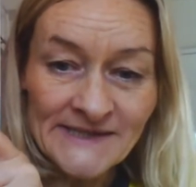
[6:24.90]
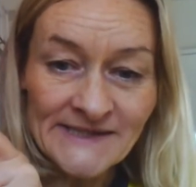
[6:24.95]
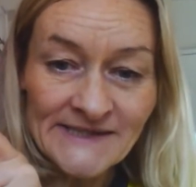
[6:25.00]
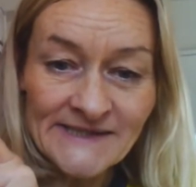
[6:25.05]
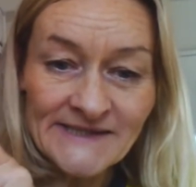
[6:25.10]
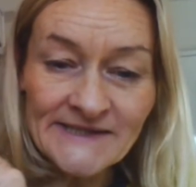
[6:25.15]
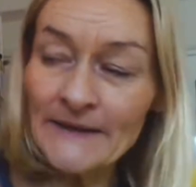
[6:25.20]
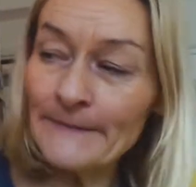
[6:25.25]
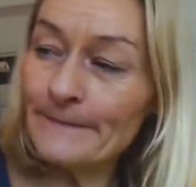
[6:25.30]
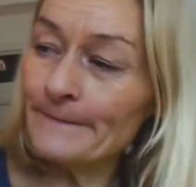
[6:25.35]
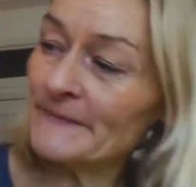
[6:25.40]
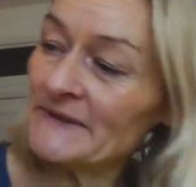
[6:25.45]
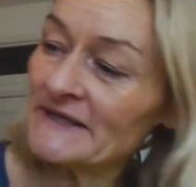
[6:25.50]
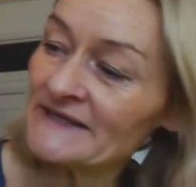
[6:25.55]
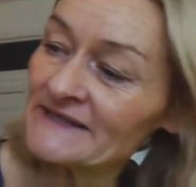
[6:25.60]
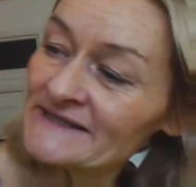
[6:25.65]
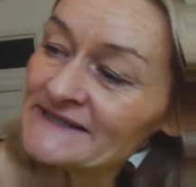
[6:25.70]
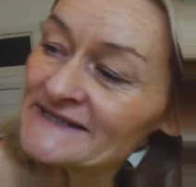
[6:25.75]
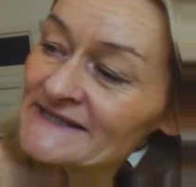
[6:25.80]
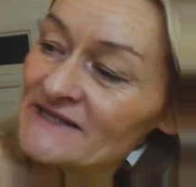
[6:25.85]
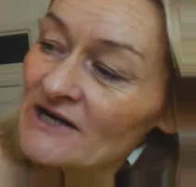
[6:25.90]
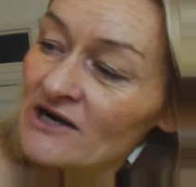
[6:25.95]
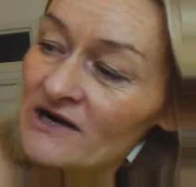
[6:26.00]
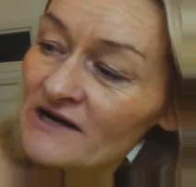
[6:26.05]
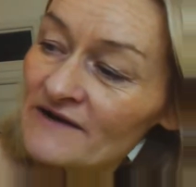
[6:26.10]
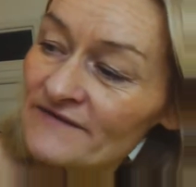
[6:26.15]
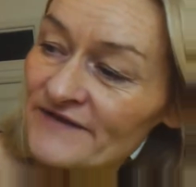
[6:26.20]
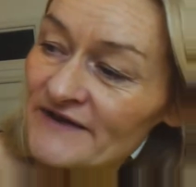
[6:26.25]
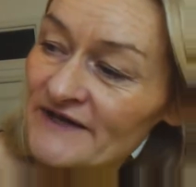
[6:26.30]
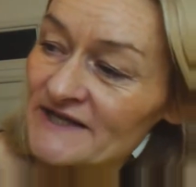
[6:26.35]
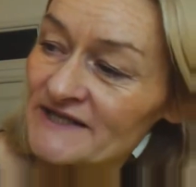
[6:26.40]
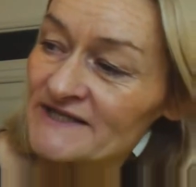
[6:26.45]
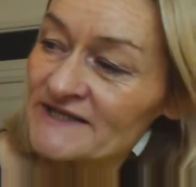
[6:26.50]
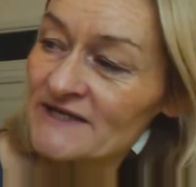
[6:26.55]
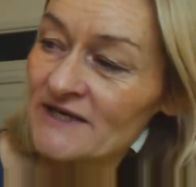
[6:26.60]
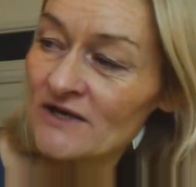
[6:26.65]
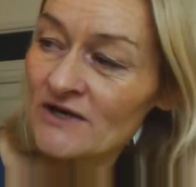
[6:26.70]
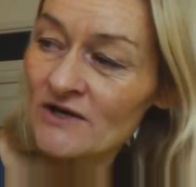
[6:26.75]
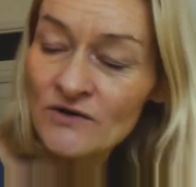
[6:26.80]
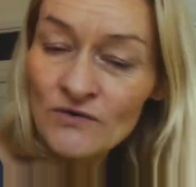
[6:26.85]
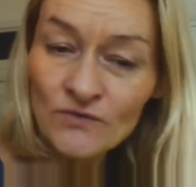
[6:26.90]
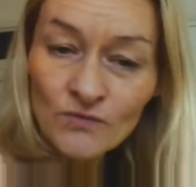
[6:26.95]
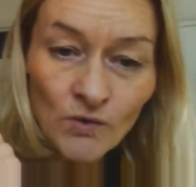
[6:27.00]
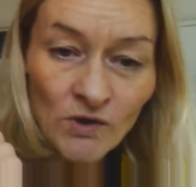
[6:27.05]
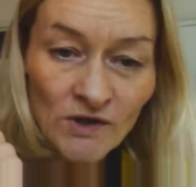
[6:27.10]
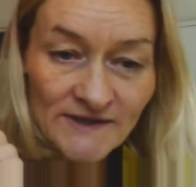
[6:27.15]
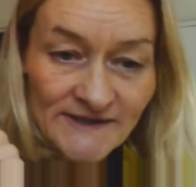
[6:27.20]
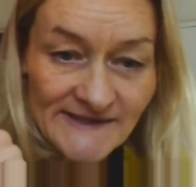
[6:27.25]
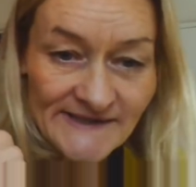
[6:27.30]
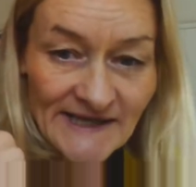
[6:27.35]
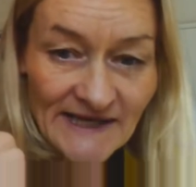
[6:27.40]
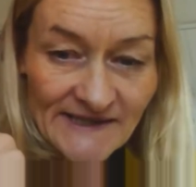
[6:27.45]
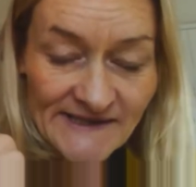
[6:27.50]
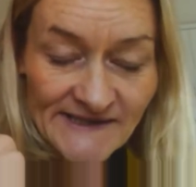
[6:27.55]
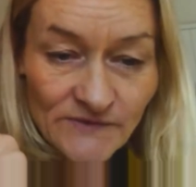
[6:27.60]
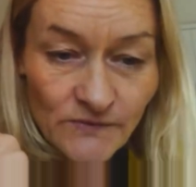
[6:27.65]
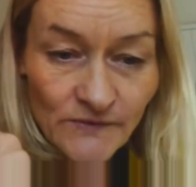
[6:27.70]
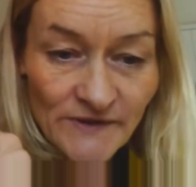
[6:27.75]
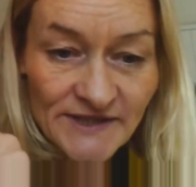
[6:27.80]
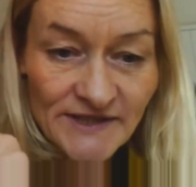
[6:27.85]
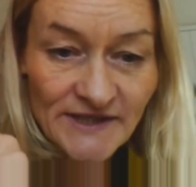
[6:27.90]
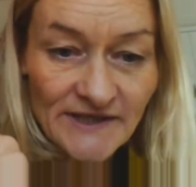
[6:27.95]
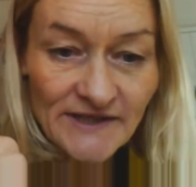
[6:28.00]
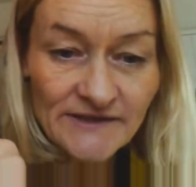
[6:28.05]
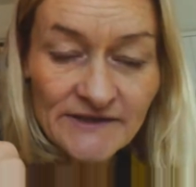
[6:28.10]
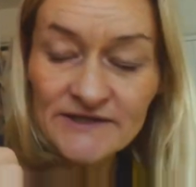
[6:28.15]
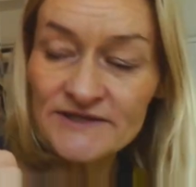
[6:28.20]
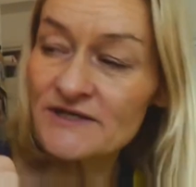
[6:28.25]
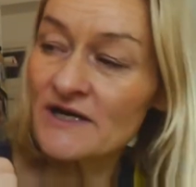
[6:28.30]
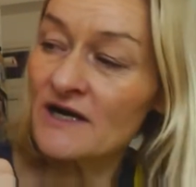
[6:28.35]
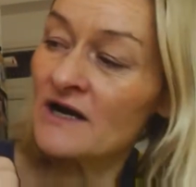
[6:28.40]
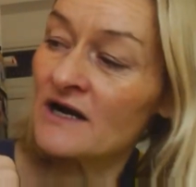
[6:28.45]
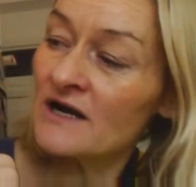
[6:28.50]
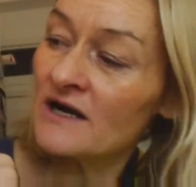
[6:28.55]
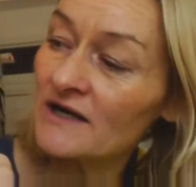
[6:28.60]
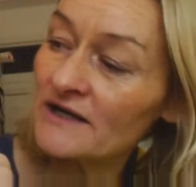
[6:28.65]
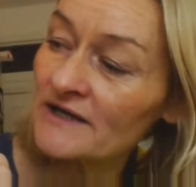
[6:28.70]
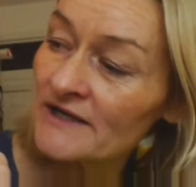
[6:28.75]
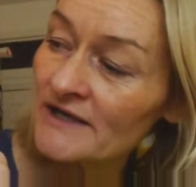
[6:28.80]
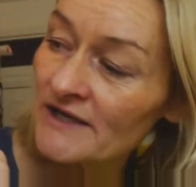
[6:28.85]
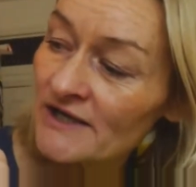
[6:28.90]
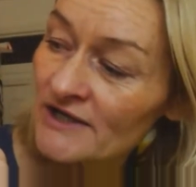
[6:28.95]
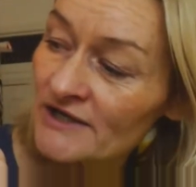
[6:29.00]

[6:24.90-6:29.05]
Stumbling starfish, what's that swishing in the dark?